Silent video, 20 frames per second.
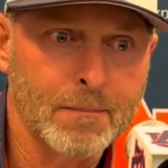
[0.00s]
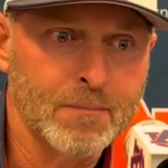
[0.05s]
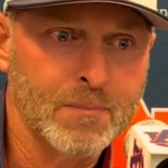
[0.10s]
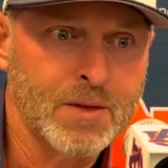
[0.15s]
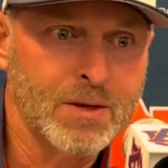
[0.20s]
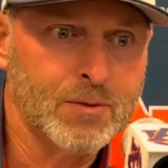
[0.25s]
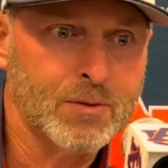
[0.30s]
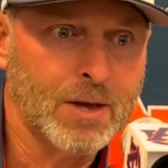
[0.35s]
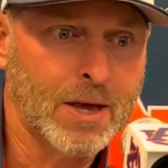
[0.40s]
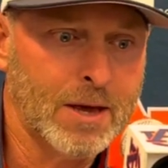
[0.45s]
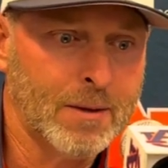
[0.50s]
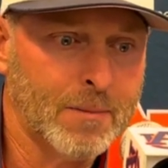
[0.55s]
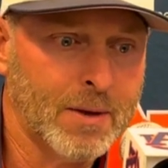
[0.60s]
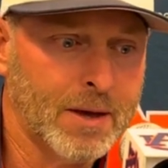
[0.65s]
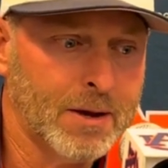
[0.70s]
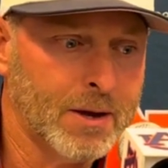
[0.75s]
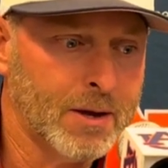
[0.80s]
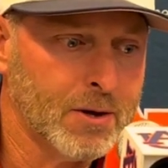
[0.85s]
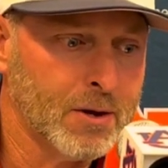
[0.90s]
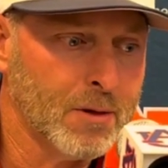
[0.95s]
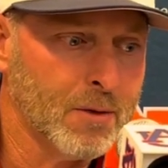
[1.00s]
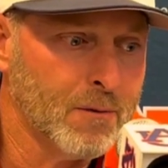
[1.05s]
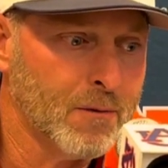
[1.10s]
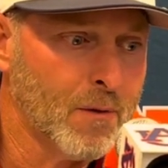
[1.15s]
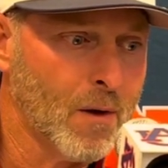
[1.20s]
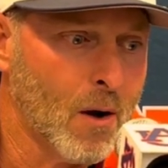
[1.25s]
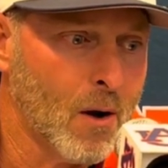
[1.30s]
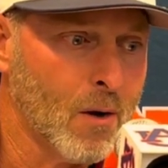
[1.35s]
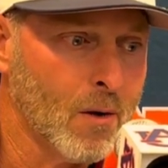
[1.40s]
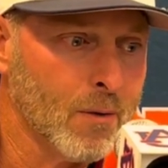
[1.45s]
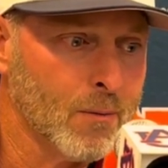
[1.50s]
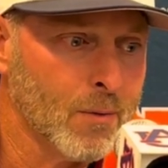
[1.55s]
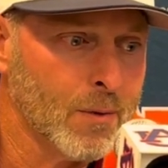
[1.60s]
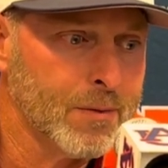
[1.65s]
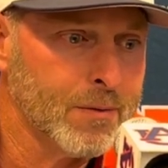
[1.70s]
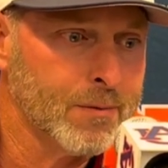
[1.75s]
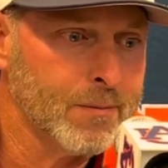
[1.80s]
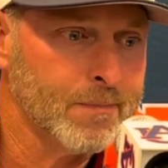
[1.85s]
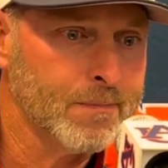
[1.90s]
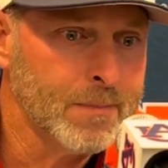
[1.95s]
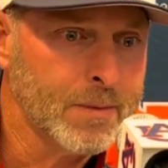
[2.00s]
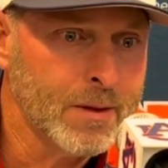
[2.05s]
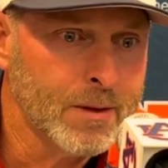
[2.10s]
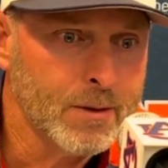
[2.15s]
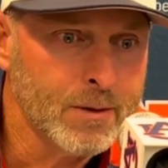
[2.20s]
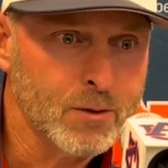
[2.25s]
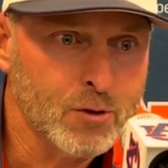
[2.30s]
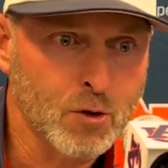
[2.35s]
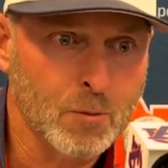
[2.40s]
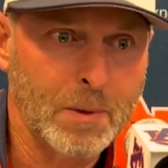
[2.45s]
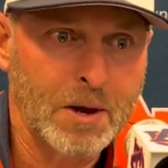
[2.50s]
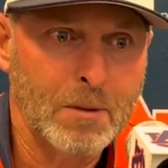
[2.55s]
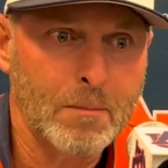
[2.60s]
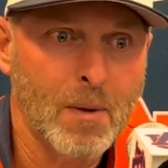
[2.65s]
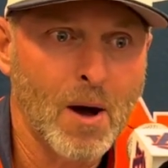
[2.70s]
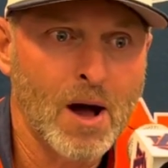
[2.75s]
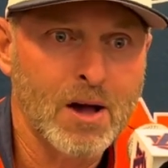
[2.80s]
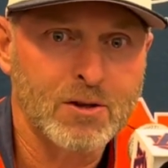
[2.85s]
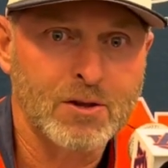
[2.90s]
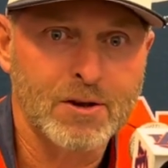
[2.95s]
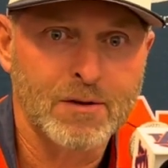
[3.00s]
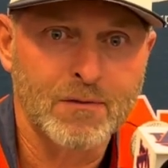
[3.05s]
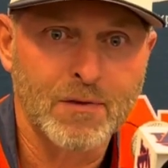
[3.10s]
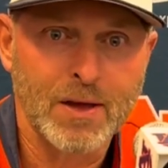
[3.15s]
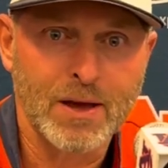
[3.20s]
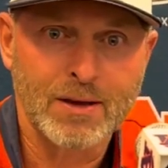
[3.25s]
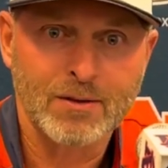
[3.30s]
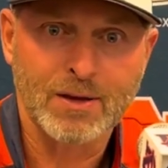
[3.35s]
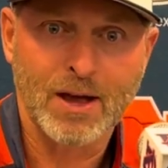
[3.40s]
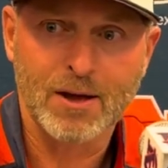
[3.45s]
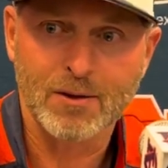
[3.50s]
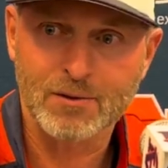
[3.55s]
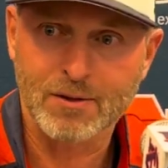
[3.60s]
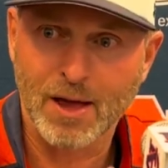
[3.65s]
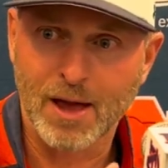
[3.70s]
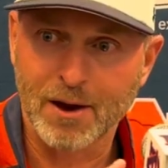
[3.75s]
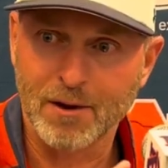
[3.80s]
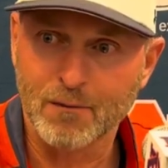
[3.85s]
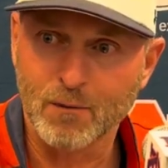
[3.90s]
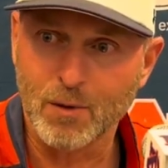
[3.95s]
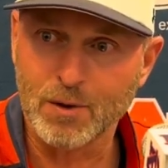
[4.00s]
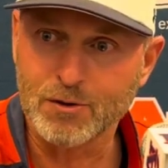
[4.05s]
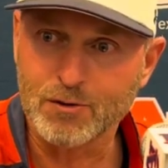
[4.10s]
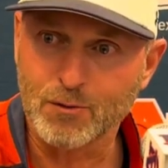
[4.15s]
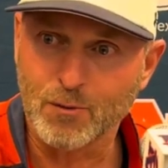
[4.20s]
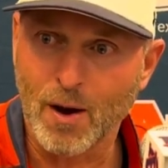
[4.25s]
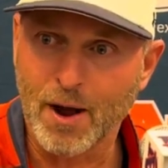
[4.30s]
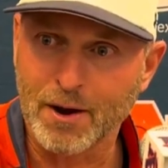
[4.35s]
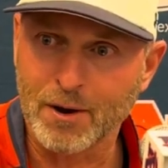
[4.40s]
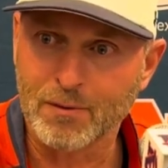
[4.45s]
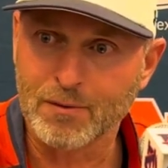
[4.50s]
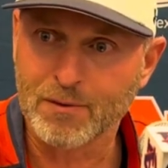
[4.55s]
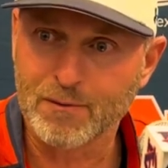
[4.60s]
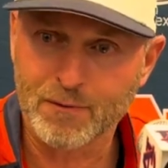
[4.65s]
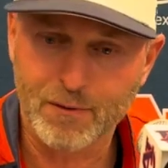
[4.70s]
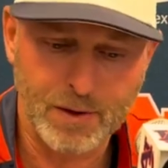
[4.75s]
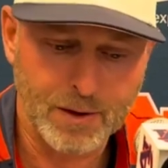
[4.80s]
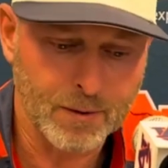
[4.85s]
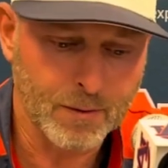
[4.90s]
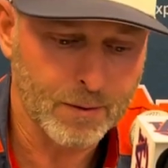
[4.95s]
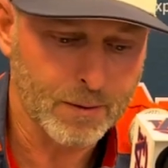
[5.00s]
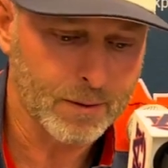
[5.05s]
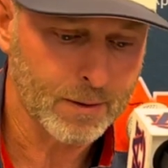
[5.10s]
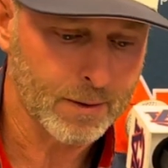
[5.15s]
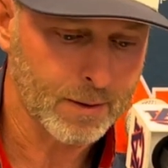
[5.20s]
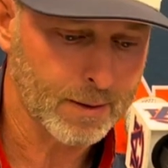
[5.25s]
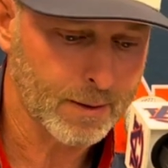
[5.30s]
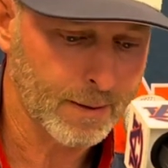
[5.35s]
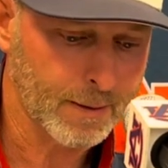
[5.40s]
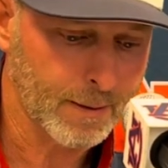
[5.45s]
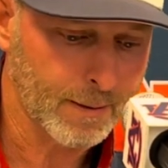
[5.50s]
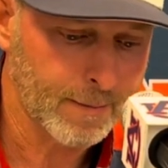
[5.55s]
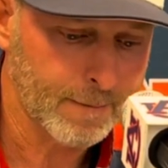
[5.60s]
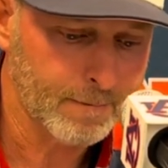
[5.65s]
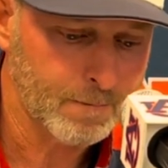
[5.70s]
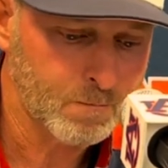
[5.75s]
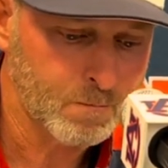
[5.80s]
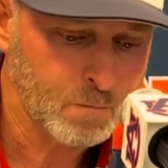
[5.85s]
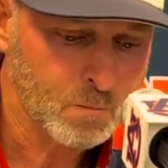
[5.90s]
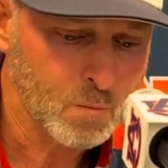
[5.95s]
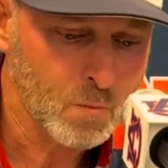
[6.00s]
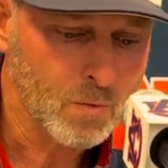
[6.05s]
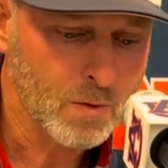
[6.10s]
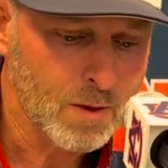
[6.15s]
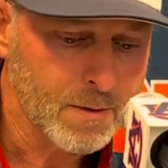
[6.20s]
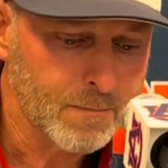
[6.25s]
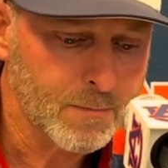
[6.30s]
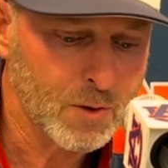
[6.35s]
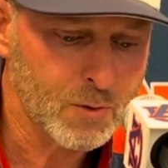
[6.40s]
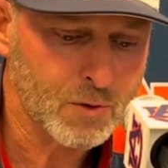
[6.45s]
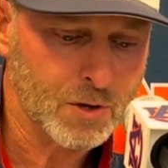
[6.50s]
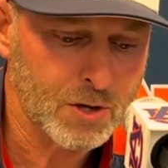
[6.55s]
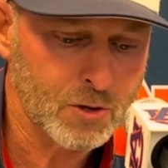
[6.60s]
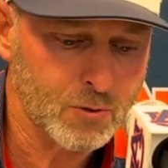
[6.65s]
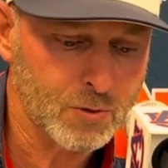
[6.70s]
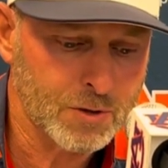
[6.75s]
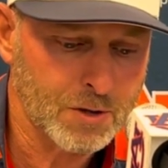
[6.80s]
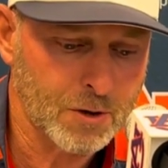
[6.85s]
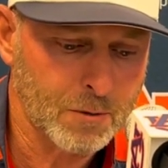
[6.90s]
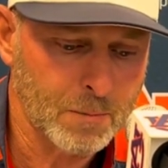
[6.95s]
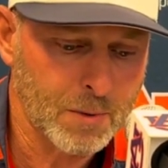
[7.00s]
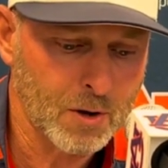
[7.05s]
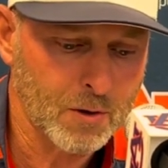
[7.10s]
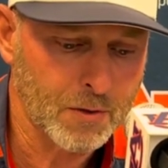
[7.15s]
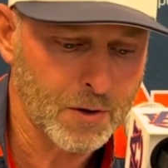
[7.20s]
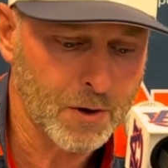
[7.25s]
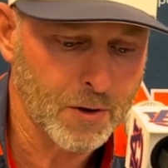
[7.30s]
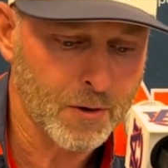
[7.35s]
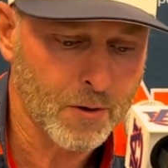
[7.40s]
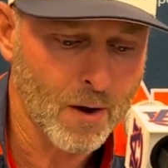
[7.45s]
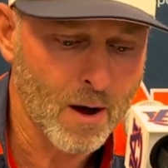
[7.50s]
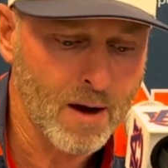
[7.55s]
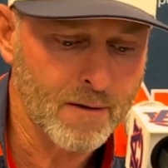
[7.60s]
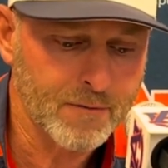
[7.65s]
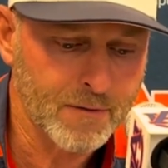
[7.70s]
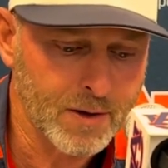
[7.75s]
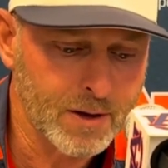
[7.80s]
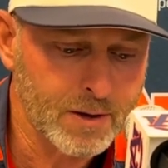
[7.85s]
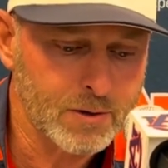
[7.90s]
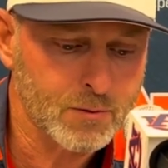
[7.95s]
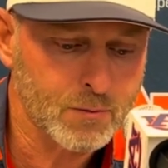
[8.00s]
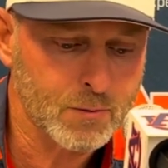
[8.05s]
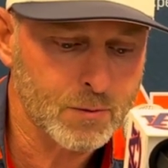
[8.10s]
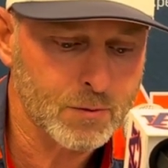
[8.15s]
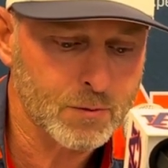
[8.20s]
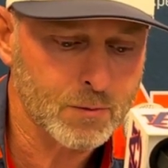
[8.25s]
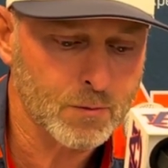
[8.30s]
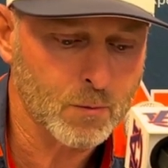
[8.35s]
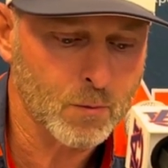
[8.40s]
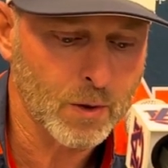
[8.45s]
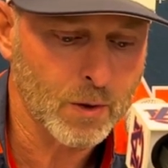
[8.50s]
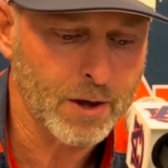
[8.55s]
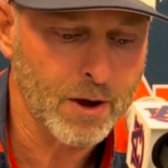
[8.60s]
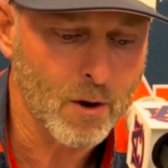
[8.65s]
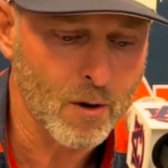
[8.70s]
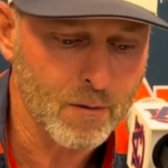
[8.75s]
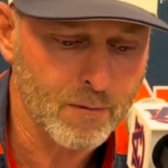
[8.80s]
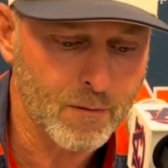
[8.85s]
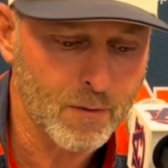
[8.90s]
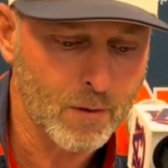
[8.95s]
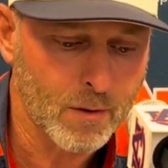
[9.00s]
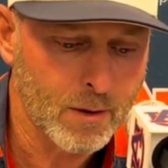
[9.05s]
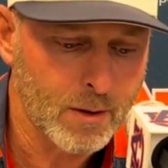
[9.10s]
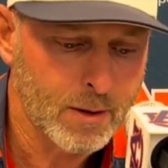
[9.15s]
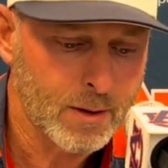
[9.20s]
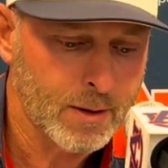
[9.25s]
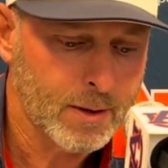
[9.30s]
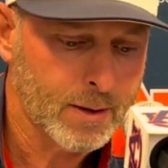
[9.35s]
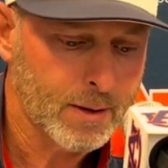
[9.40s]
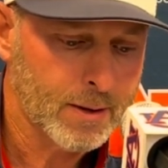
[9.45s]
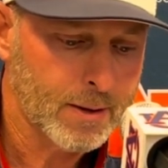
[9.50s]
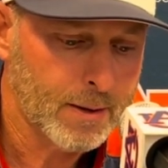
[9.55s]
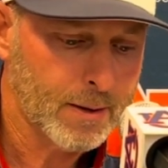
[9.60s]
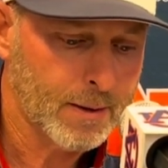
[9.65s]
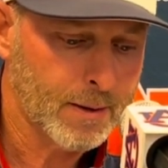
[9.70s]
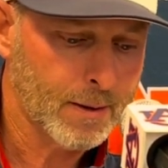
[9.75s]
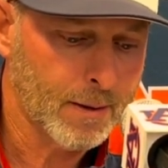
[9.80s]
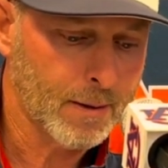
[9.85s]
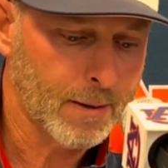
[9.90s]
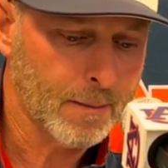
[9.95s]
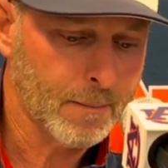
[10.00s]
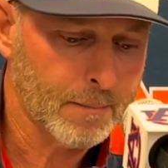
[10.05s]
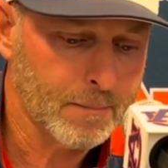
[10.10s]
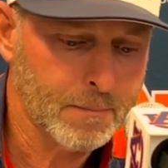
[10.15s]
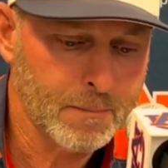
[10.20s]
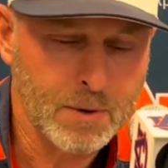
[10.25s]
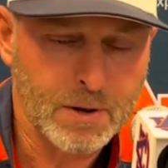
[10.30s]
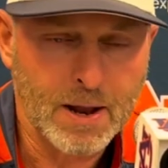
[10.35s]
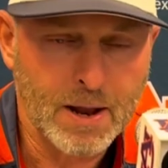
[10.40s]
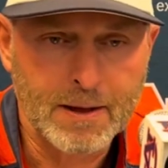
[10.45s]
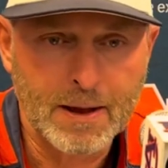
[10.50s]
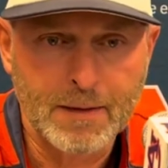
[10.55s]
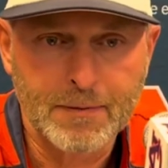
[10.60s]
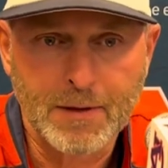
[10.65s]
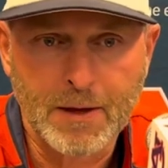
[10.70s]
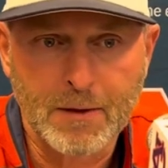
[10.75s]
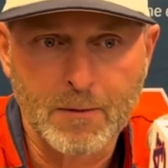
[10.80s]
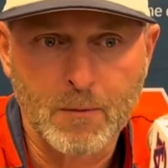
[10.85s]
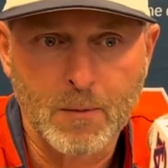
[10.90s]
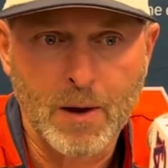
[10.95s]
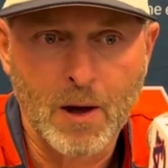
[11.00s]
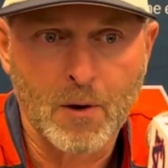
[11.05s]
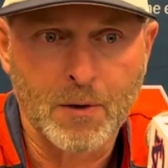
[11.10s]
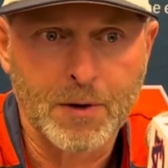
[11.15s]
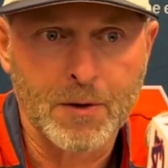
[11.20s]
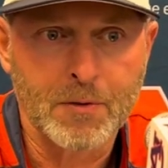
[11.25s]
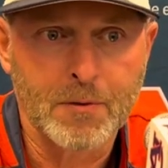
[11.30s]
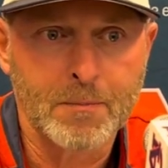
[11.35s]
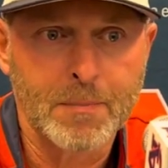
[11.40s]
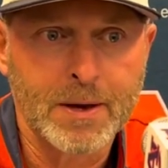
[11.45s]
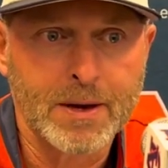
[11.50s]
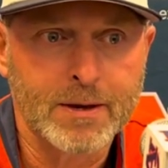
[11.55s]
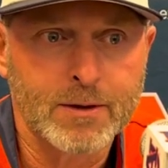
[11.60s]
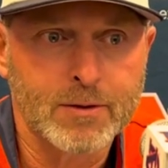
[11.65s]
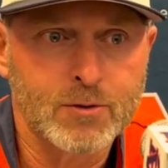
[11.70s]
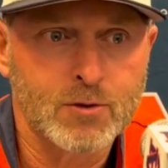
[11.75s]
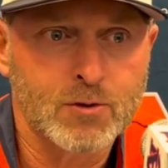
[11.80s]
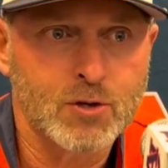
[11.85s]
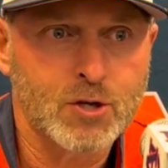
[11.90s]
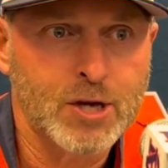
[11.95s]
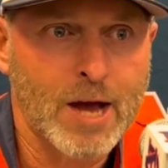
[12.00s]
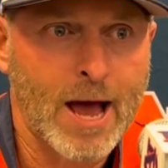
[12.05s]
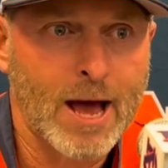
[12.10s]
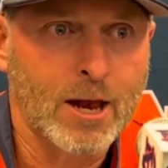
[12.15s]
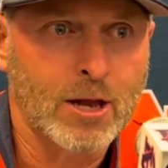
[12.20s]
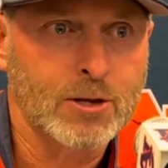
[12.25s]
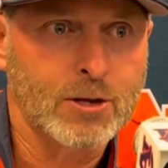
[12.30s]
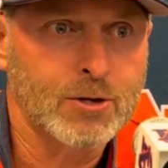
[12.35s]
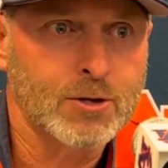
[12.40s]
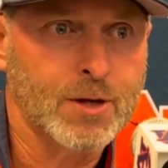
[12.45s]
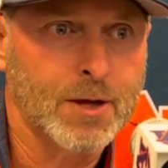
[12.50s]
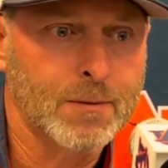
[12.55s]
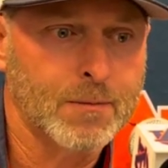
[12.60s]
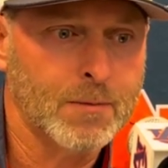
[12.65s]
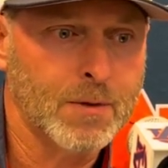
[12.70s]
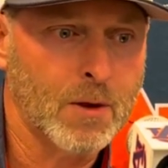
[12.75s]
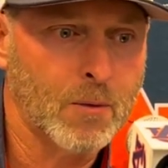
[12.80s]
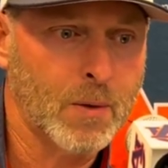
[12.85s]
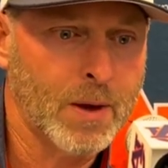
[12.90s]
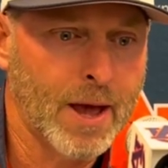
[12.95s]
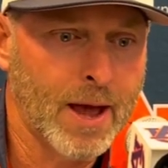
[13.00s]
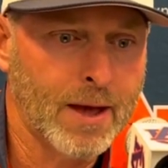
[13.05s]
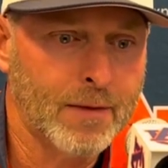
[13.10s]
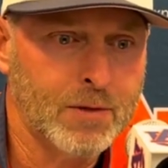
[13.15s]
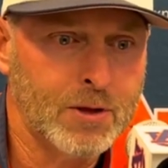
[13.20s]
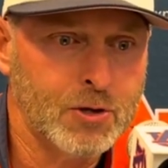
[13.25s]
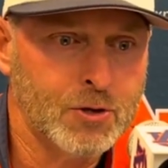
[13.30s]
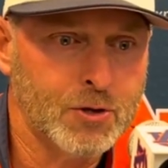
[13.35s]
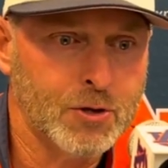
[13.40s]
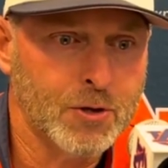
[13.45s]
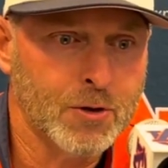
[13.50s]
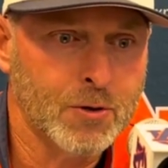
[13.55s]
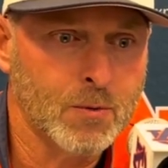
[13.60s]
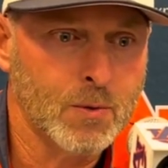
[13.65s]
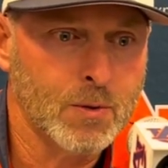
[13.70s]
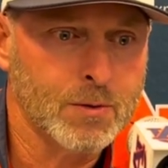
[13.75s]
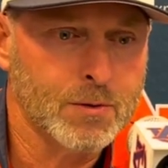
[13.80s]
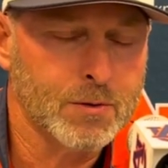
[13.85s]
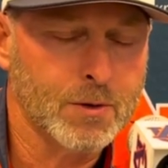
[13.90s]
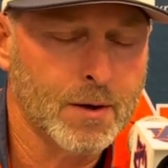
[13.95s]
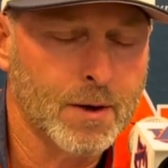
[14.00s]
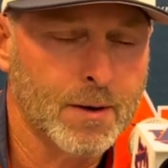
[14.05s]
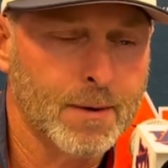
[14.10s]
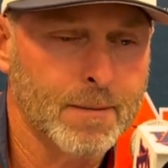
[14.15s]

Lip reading: this team getting into the fall with so many positive things outside of what's right on the field. Those injuries in the middle of the year to our offense was really hurtful. But I think we all know the biggest challenge that we had this year was